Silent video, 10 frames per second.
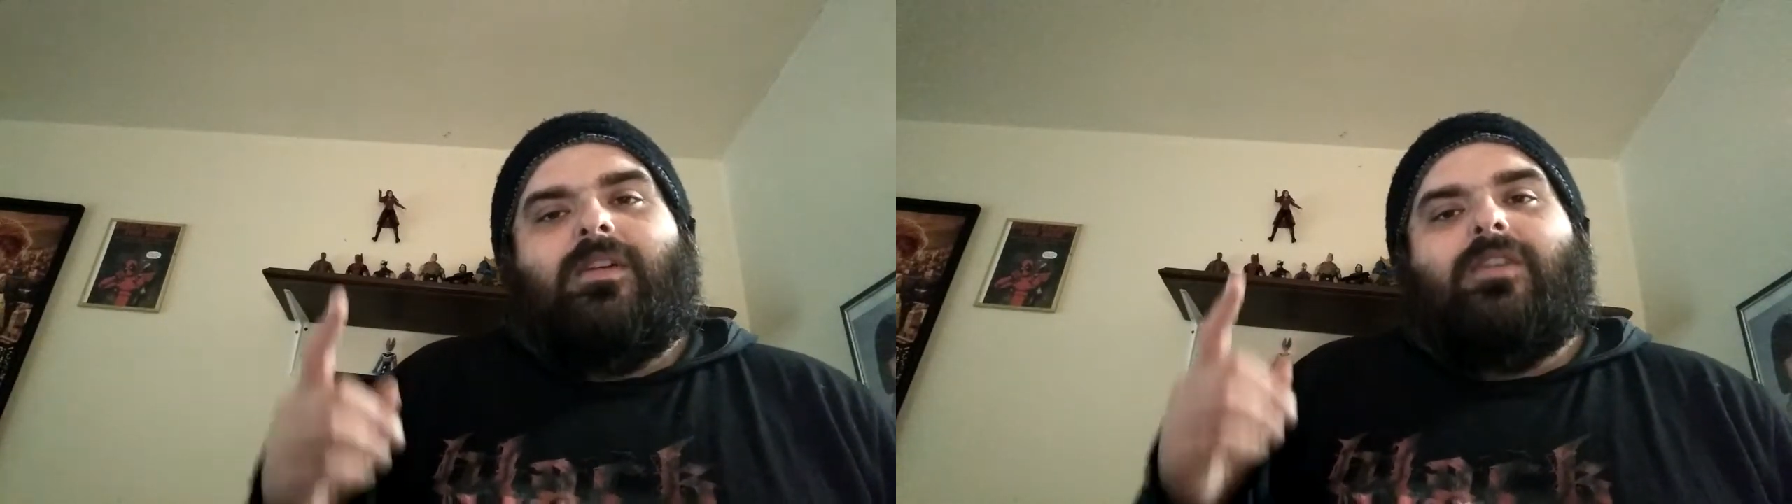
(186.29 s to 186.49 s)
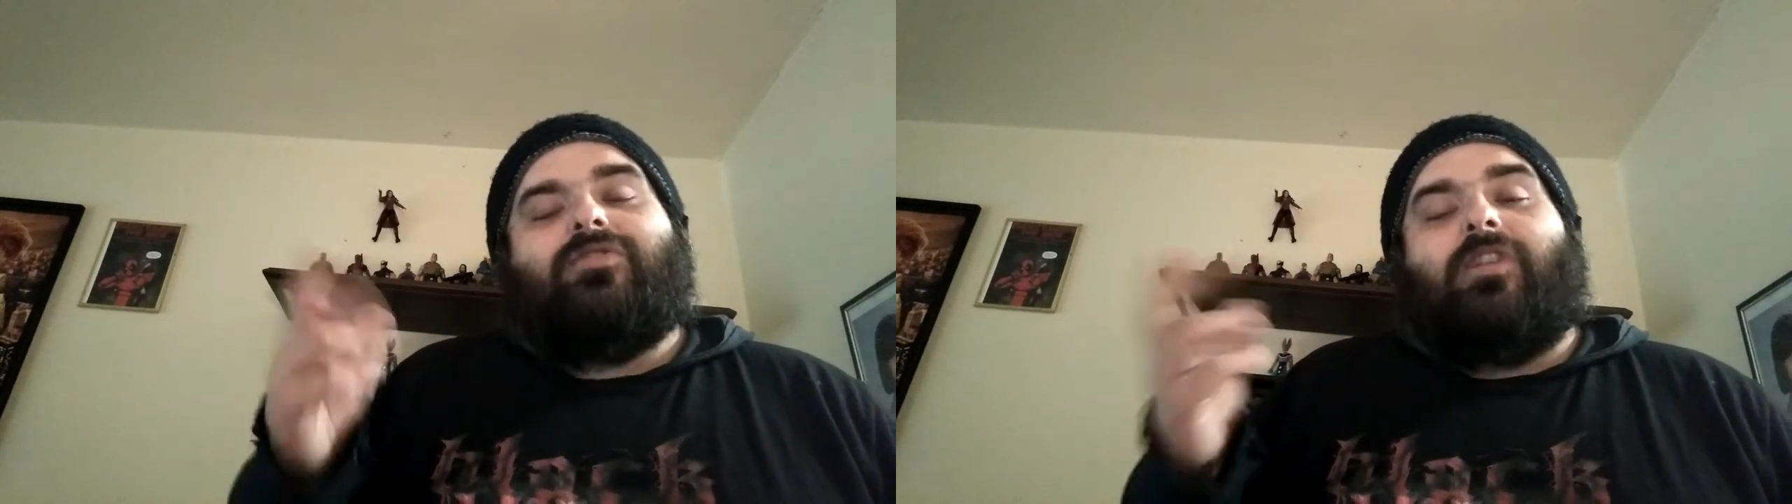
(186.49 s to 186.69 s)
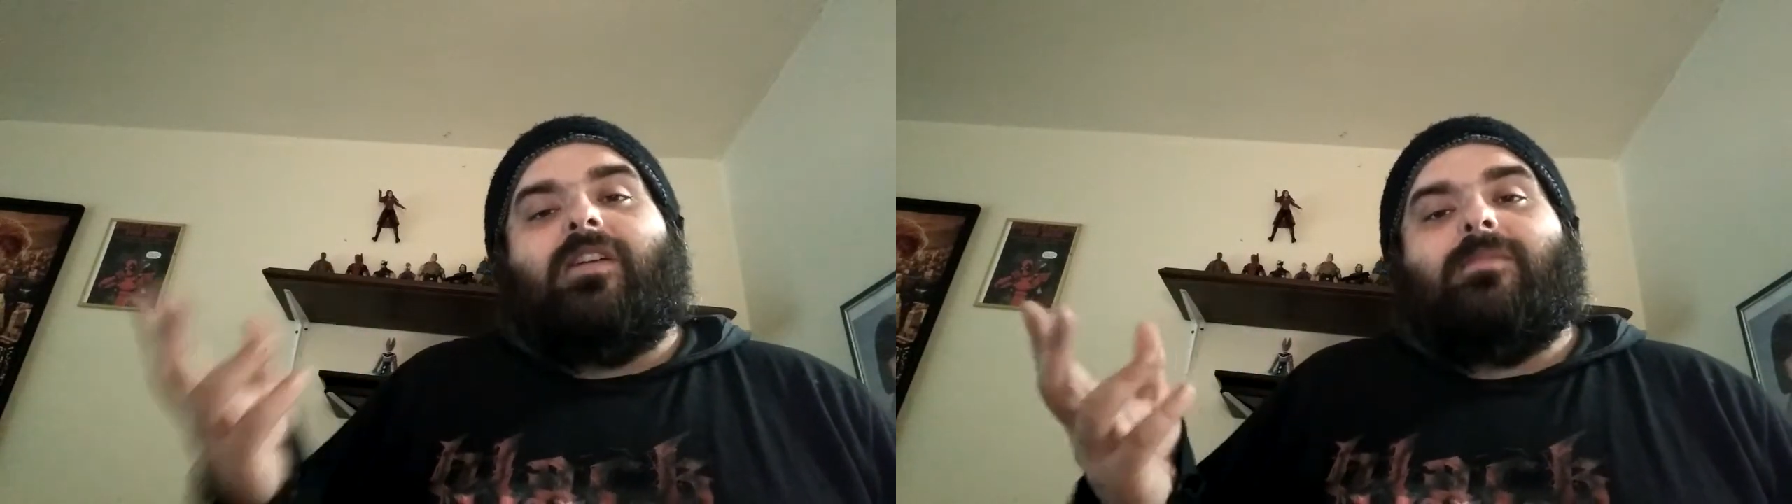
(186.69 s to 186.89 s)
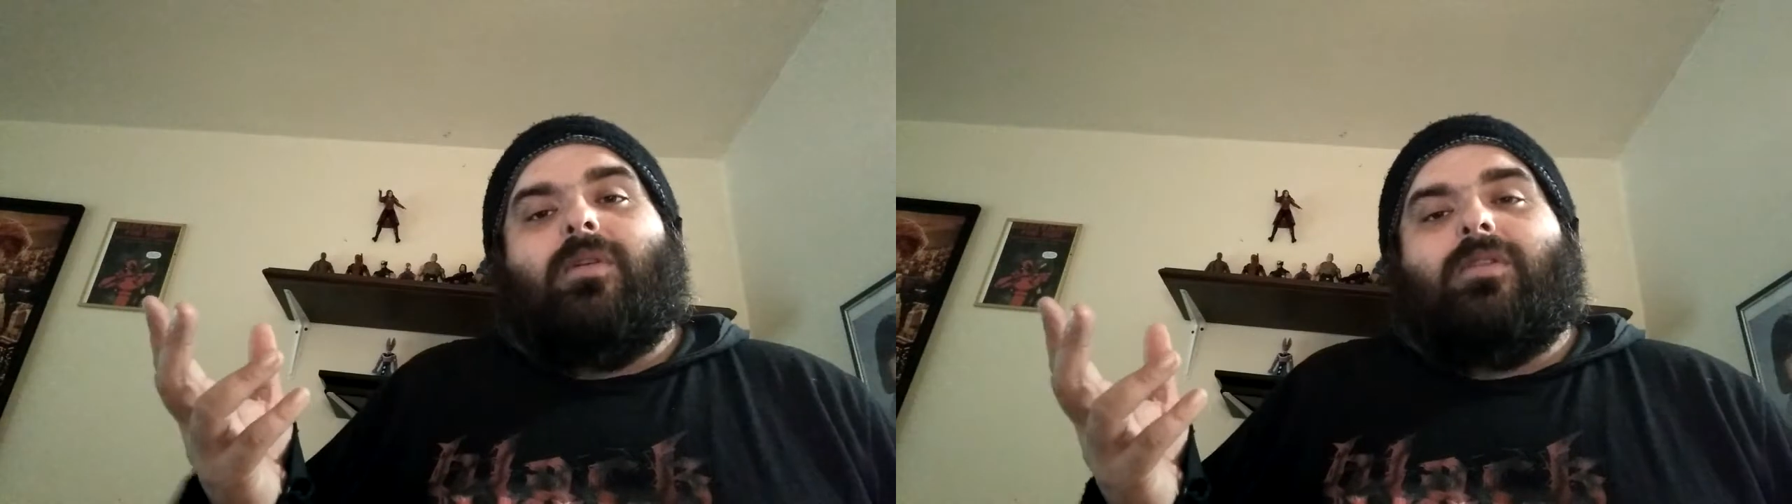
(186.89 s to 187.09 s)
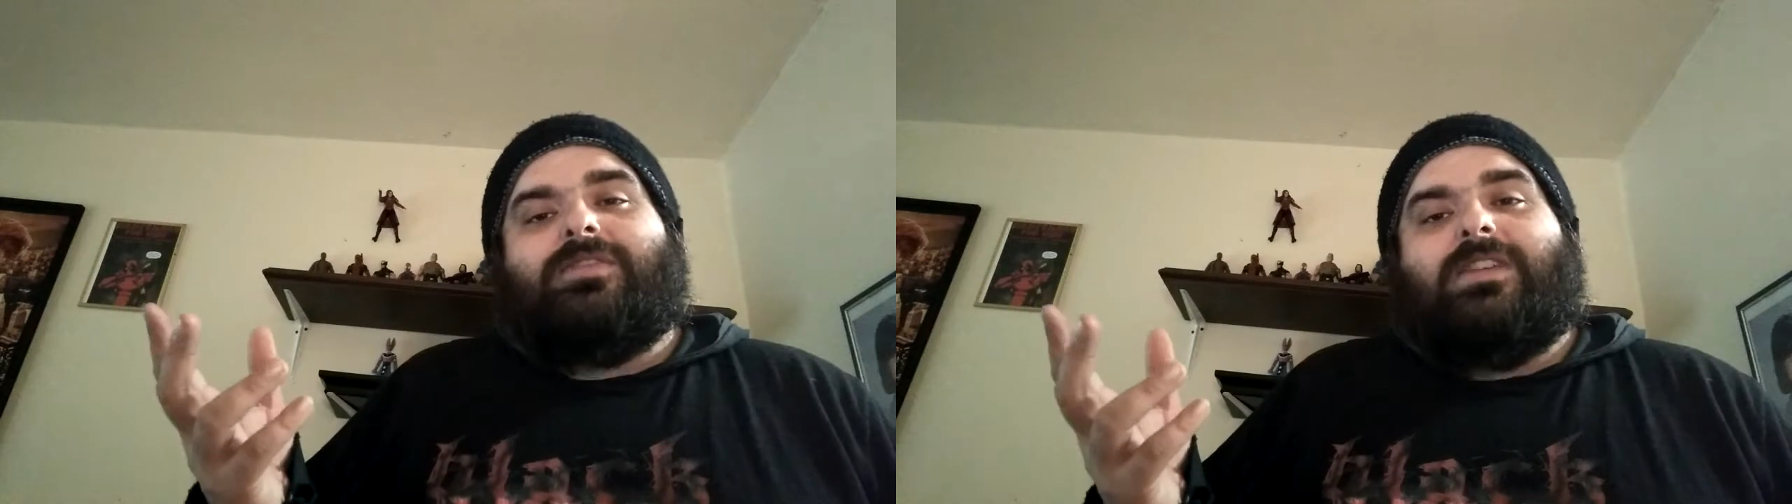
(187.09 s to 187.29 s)
Dragon
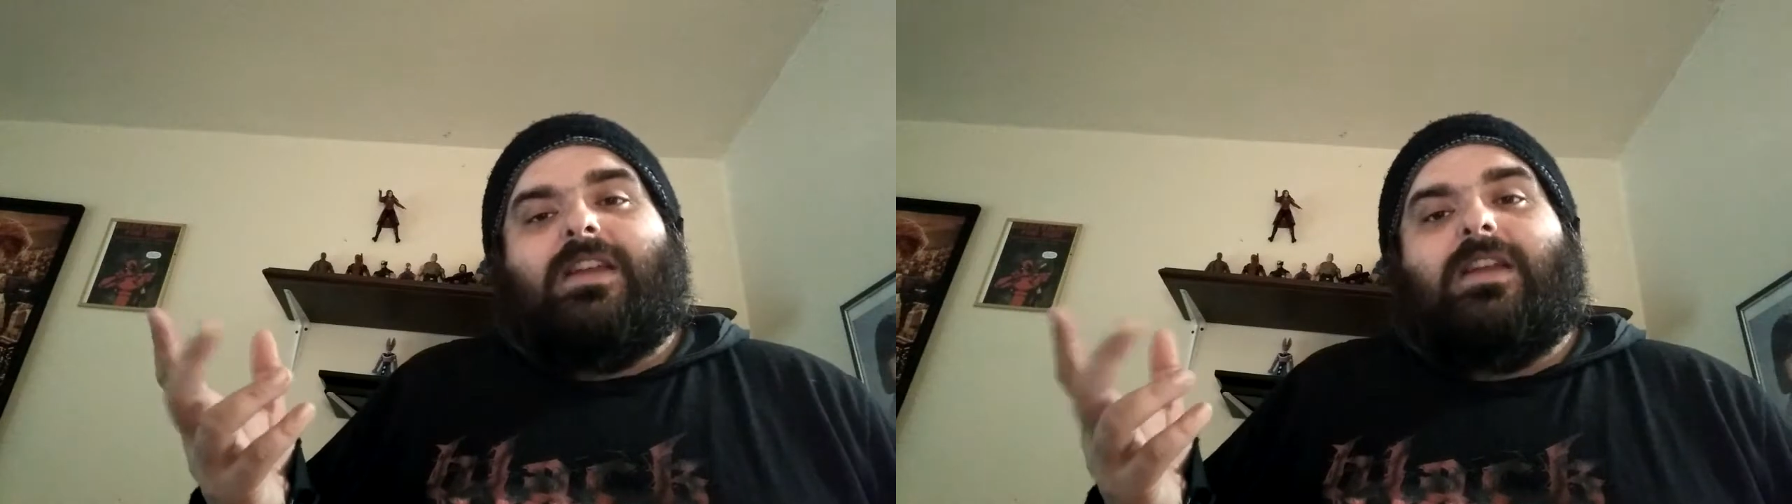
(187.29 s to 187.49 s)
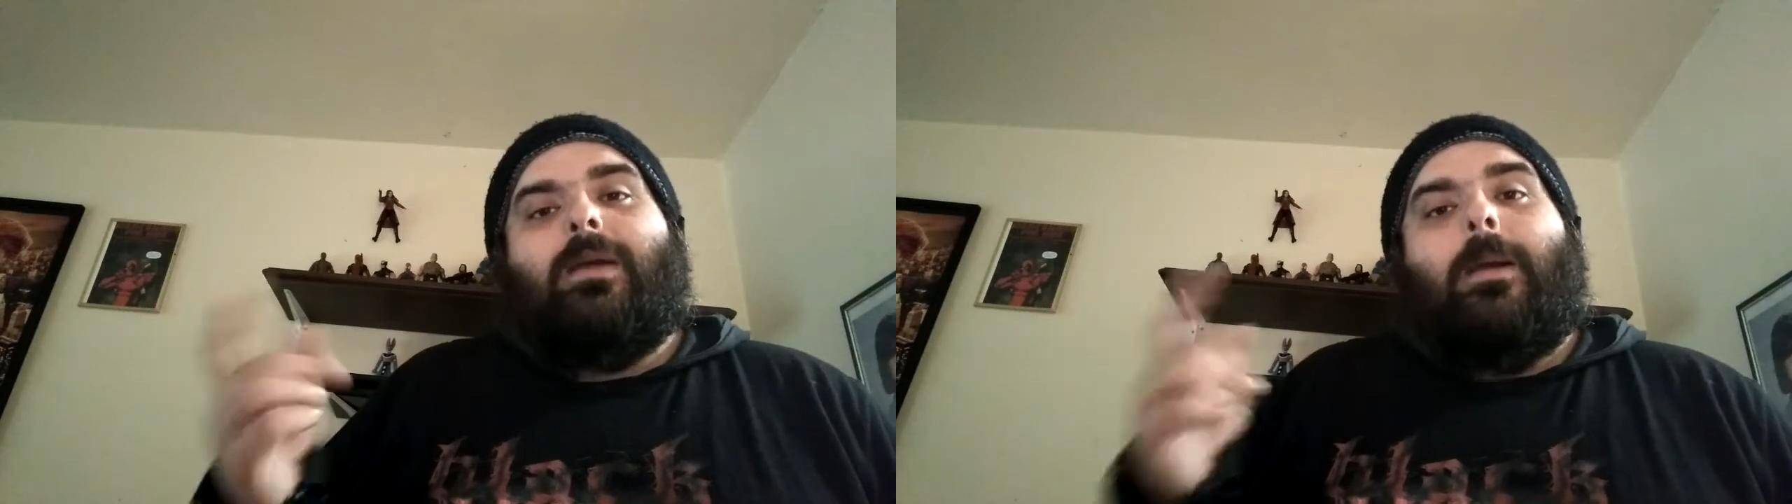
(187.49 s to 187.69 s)
Ball Z